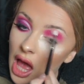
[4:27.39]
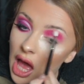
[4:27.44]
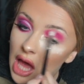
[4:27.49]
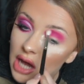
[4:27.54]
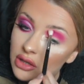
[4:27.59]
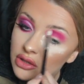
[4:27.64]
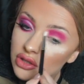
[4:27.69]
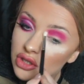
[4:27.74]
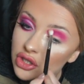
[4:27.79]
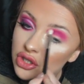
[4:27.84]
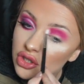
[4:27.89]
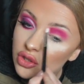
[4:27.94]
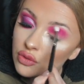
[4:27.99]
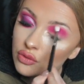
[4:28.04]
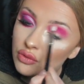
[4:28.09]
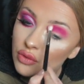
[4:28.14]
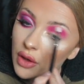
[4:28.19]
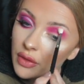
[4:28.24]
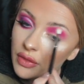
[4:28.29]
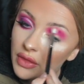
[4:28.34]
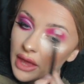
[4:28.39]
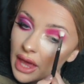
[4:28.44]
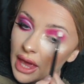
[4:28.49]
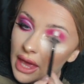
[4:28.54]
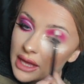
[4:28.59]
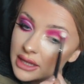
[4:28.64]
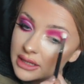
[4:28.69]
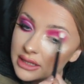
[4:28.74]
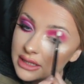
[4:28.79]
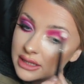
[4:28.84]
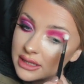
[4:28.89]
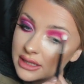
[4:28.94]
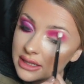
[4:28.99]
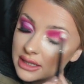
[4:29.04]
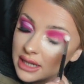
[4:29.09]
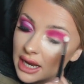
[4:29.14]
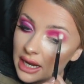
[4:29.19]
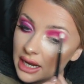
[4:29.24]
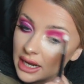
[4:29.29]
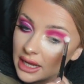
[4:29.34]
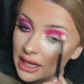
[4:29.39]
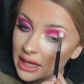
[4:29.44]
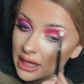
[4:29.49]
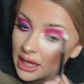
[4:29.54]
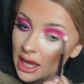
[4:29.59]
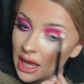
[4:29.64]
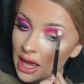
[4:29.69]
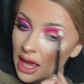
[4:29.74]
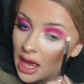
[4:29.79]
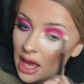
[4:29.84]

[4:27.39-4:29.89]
and I'll just go around the edges slightly